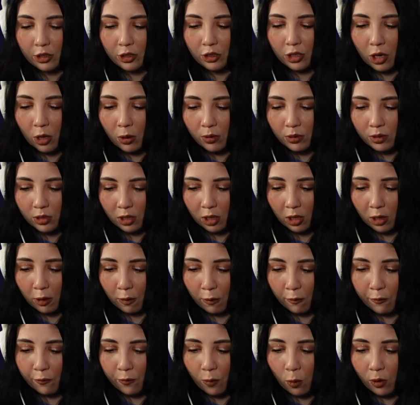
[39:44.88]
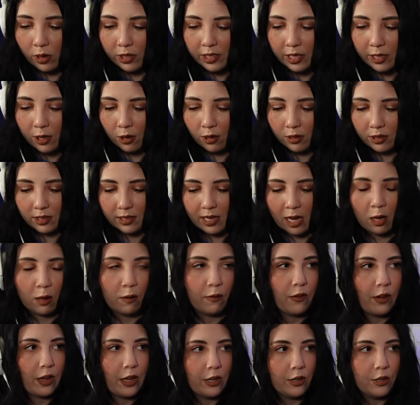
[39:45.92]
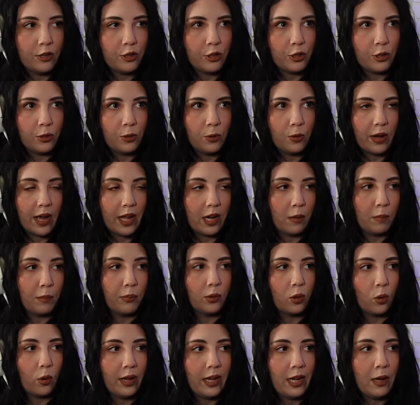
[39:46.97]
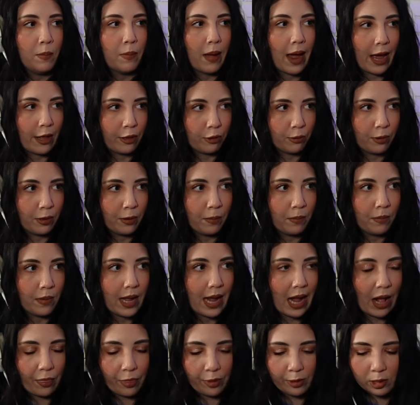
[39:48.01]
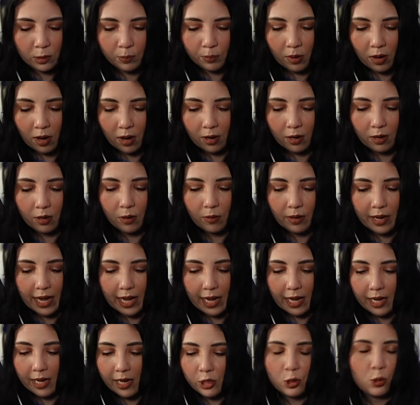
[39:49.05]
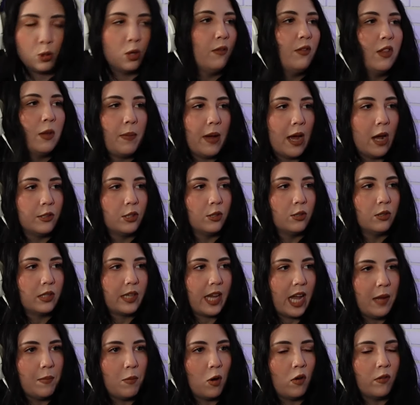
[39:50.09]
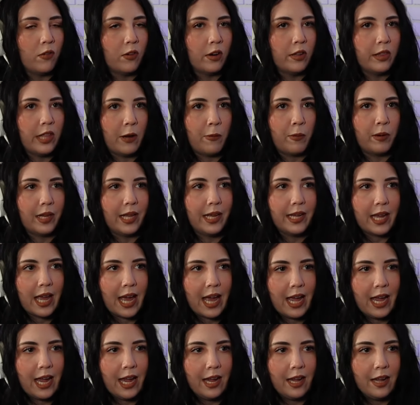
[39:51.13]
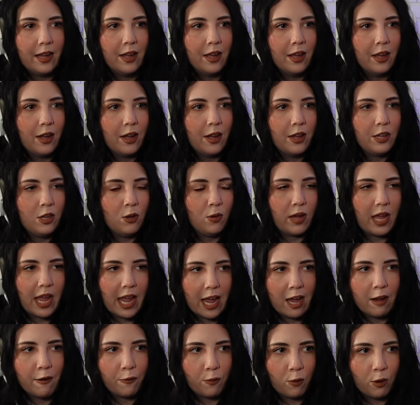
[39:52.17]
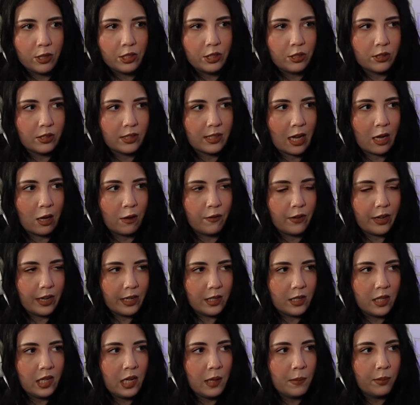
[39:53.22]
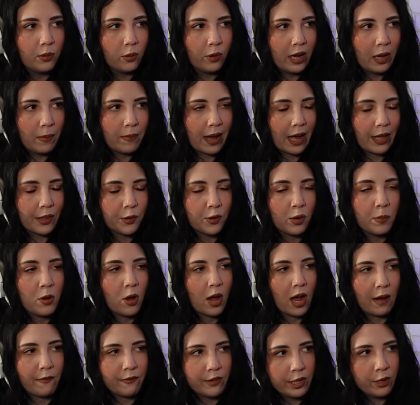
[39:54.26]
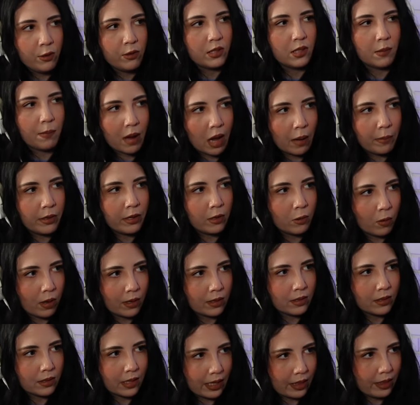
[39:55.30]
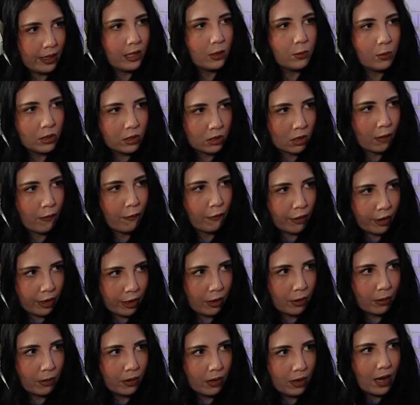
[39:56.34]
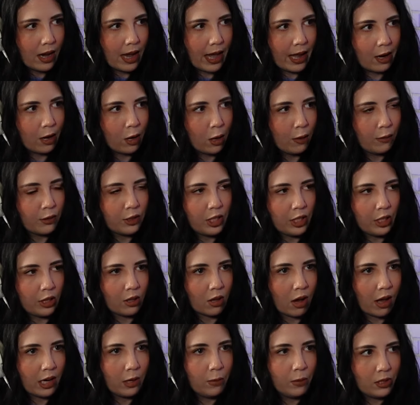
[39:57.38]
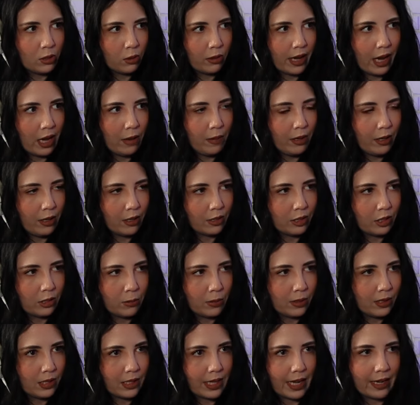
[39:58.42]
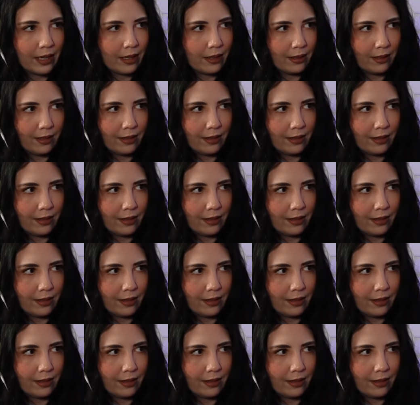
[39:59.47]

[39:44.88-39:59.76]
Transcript: shows her forcing herself into an employee bathroom at this bar okay two of the bouncers came over. They were like, hey, you can't force yourself into the employee bathroom. You have to use the public ones. Like these ones aren't for you. I don't know if she thought it was okay because she was like